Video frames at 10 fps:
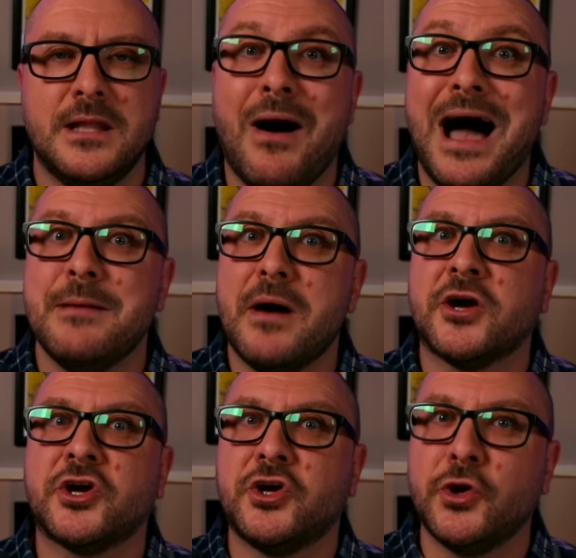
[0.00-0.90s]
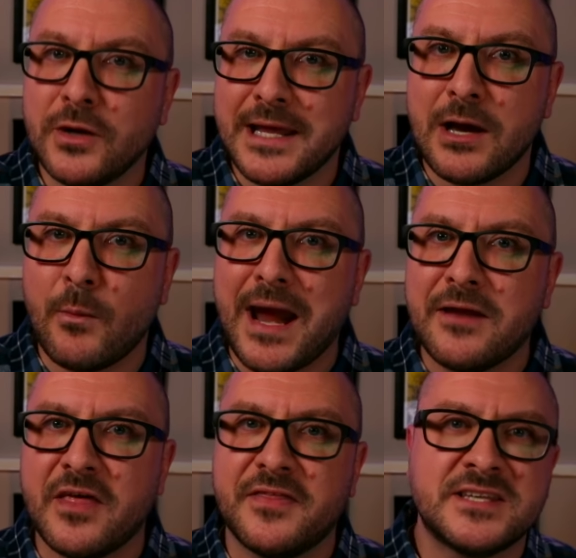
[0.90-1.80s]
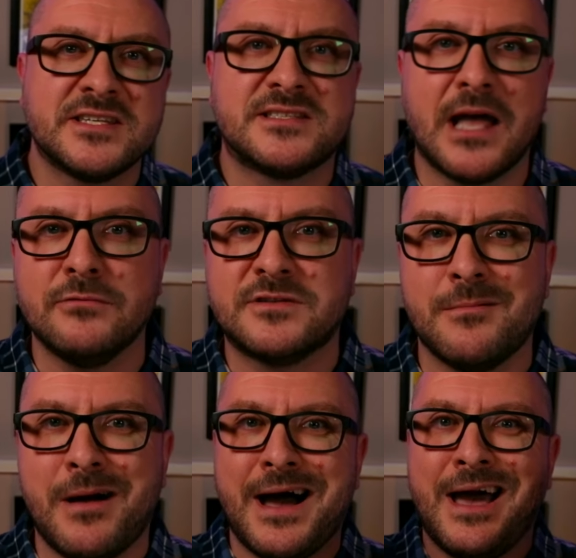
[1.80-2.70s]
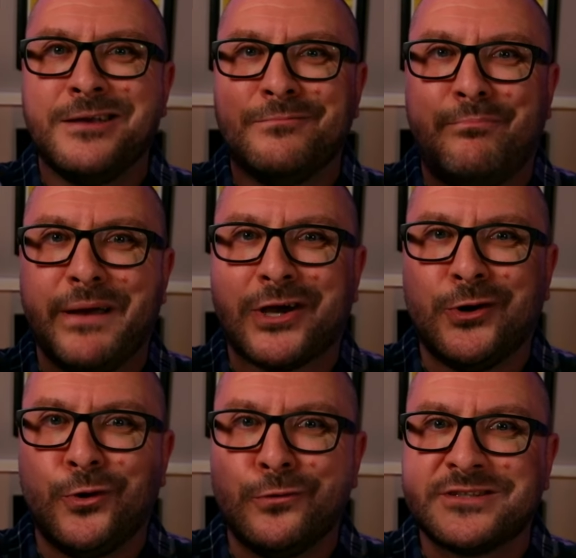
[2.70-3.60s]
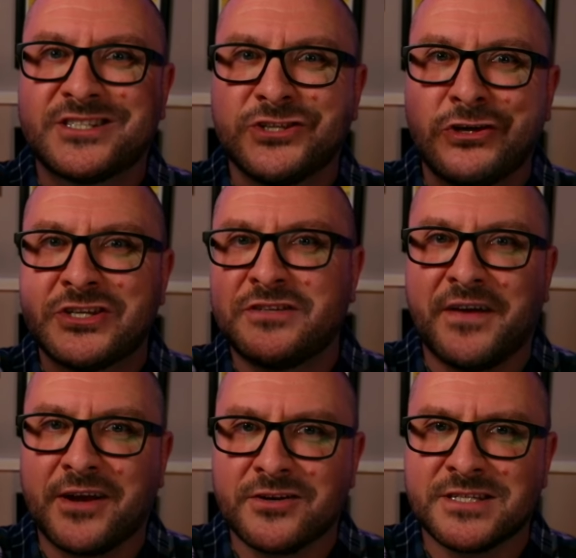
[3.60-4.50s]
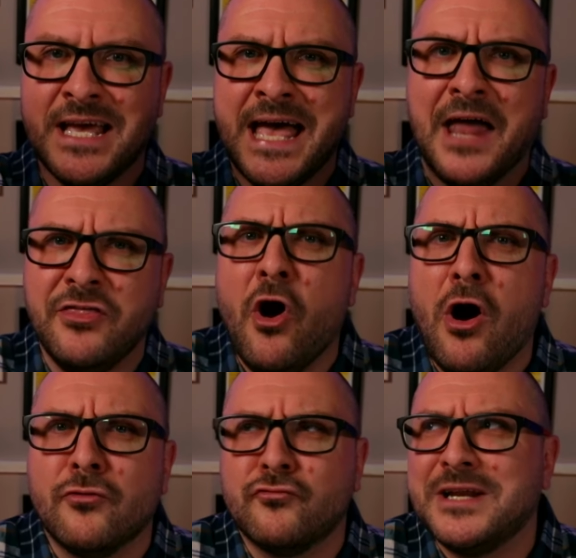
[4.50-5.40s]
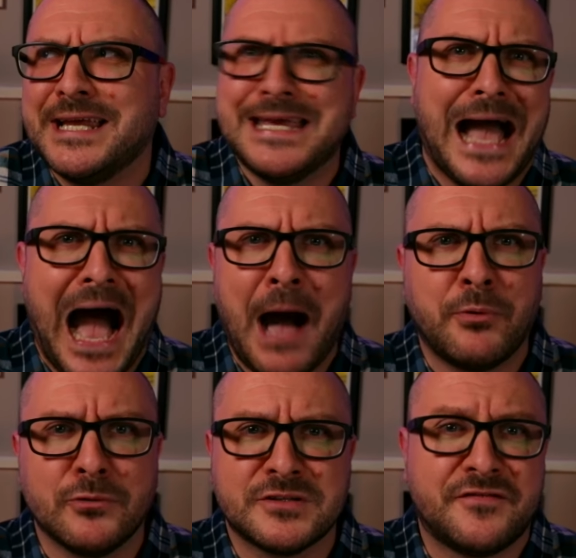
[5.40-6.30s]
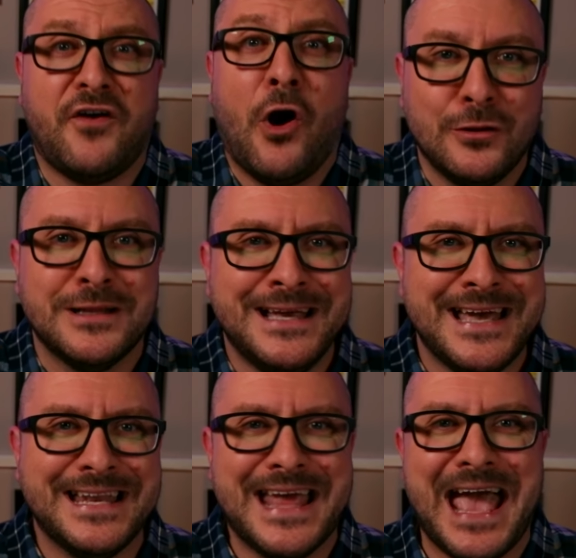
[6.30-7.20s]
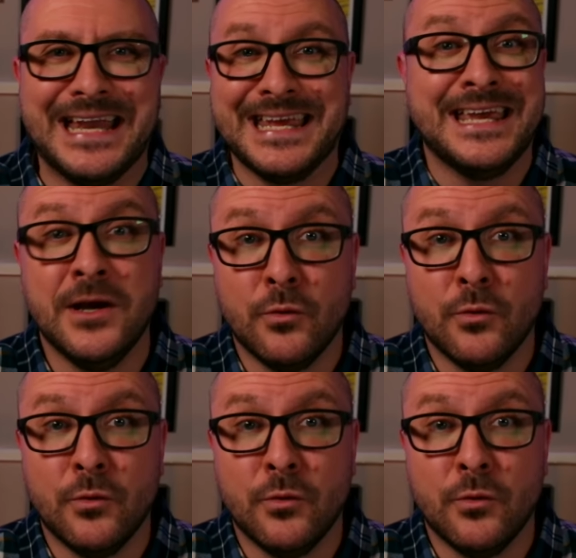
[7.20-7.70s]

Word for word: Now, I'm acutely aware that this is down to my big old sausage fingers and not really Apple's fault in any